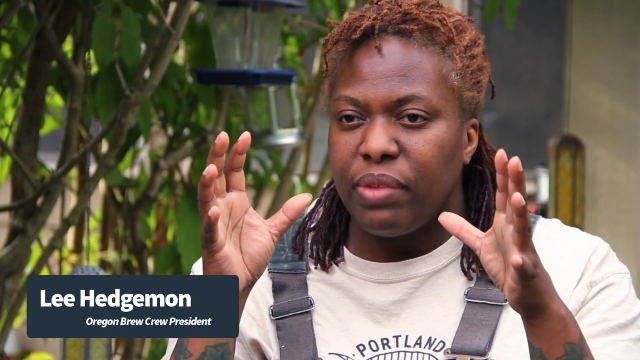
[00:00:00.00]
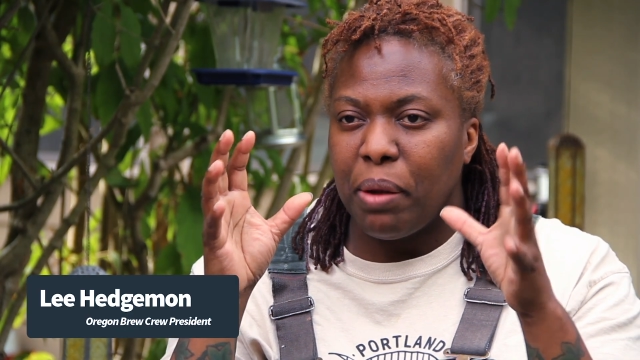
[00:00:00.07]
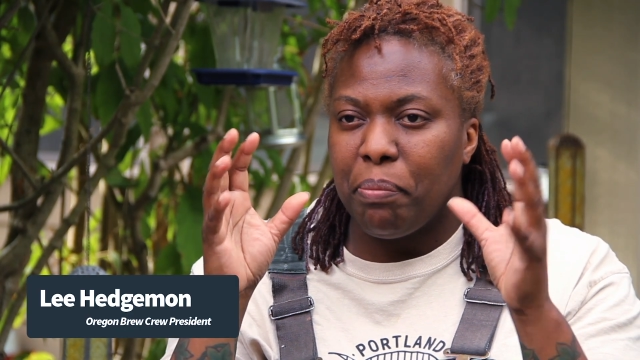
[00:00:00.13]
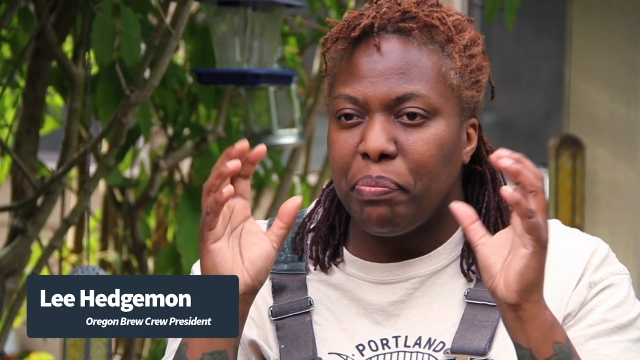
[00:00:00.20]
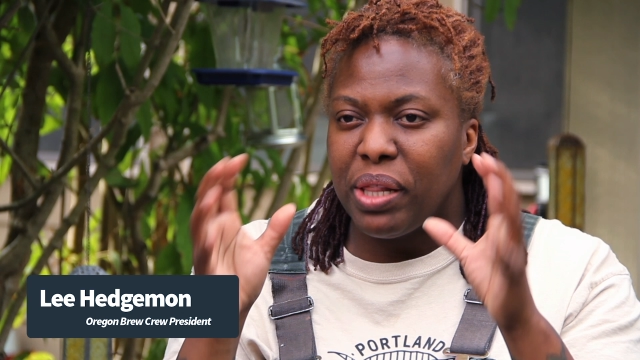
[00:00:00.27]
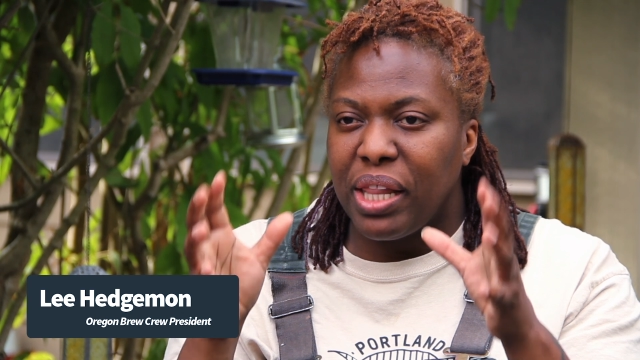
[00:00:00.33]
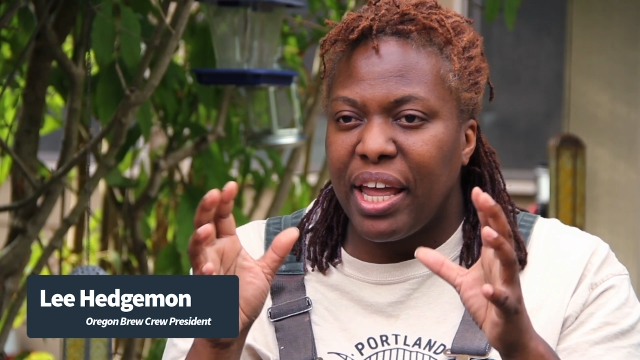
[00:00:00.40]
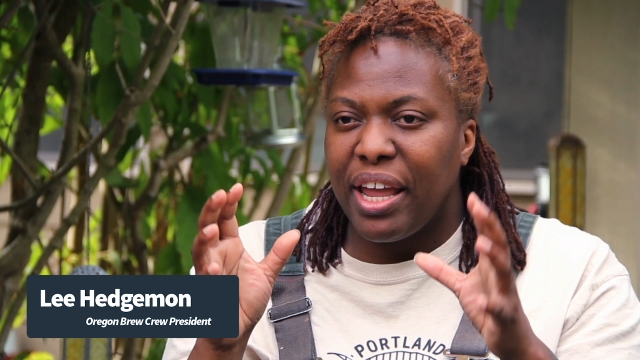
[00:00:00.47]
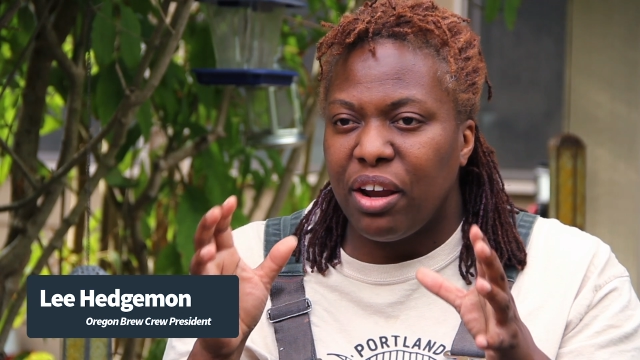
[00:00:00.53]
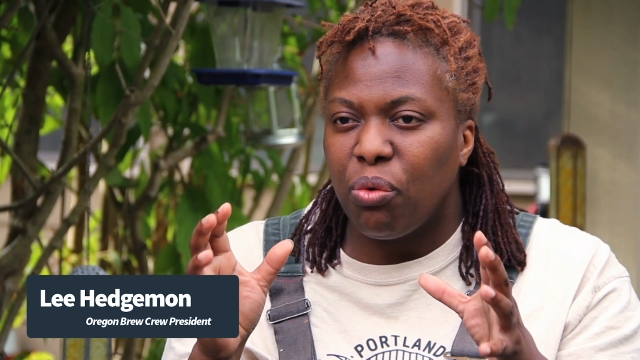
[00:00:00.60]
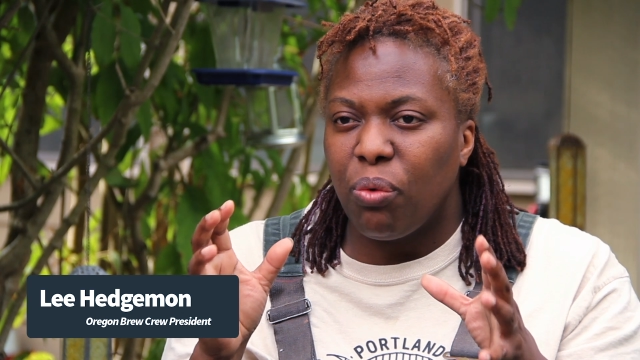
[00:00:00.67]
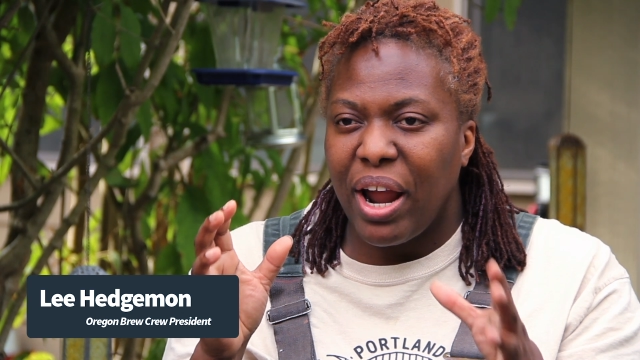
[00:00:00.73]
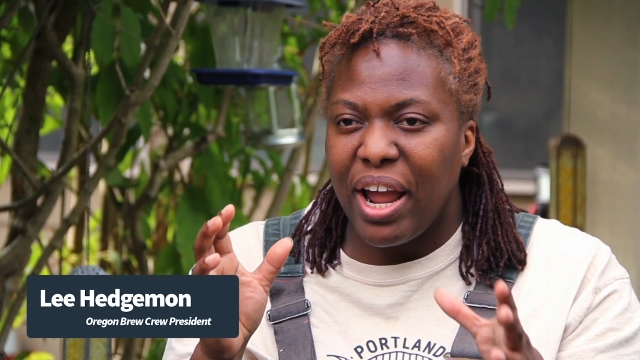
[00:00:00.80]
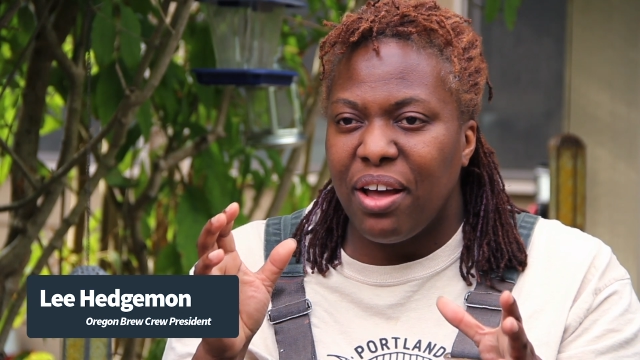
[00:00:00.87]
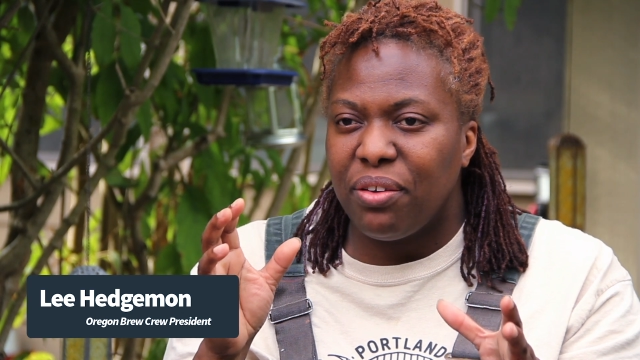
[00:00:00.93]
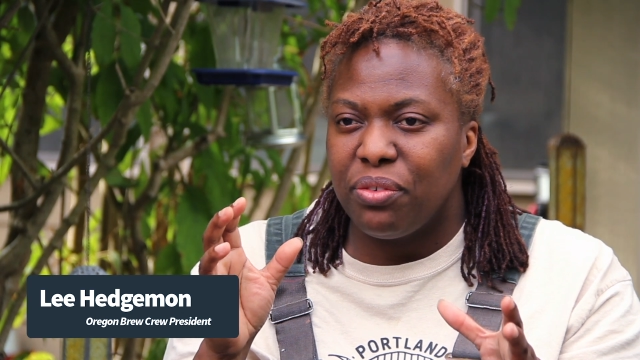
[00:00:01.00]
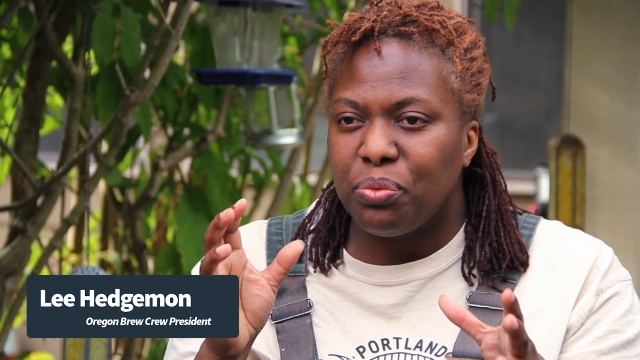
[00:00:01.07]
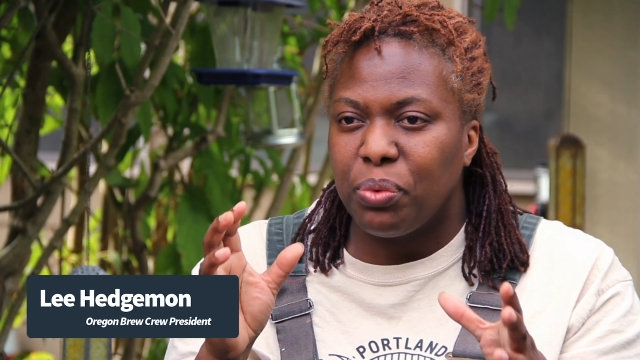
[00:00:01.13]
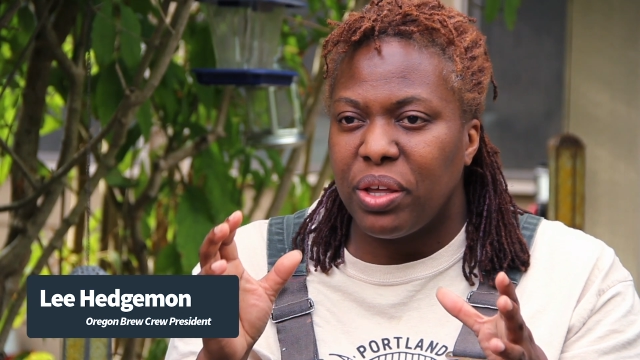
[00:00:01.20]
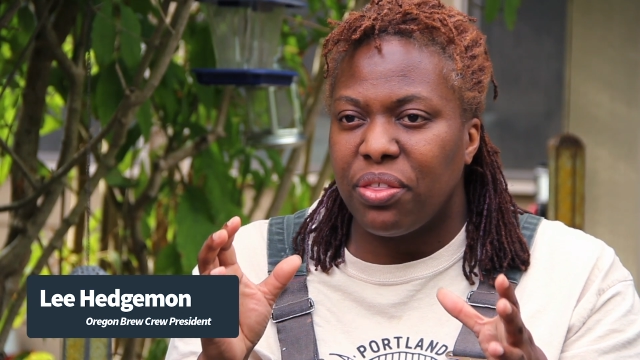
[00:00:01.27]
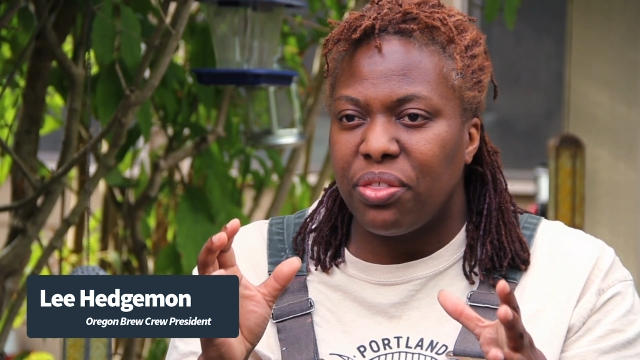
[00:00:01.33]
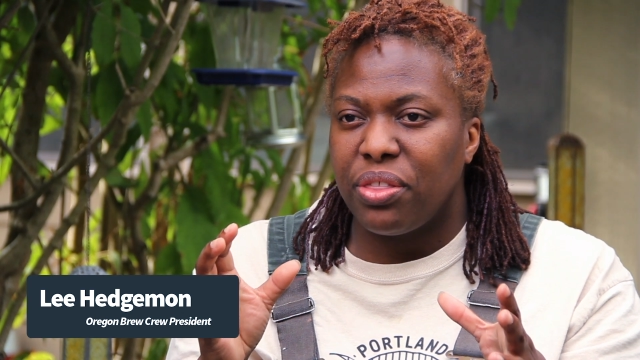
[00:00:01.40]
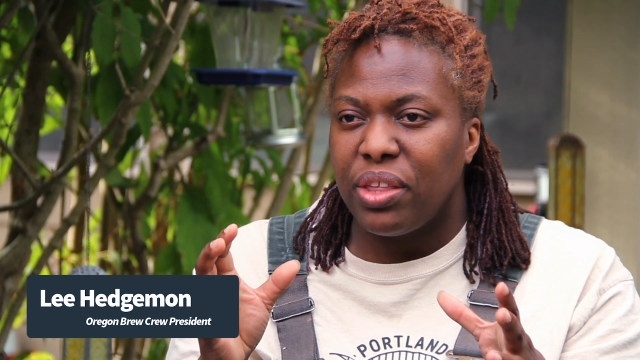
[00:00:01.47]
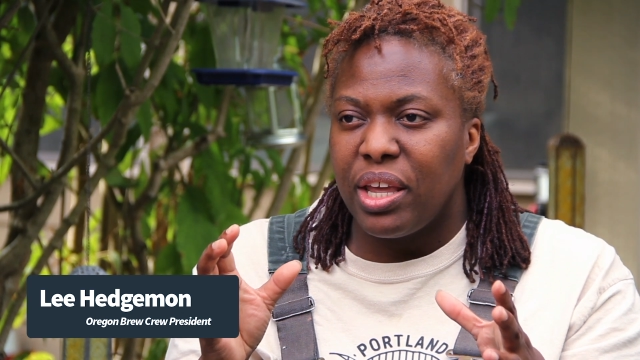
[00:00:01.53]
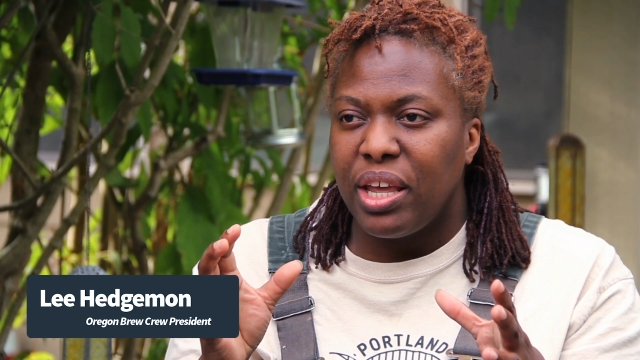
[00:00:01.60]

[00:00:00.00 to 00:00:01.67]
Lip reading: and playing around with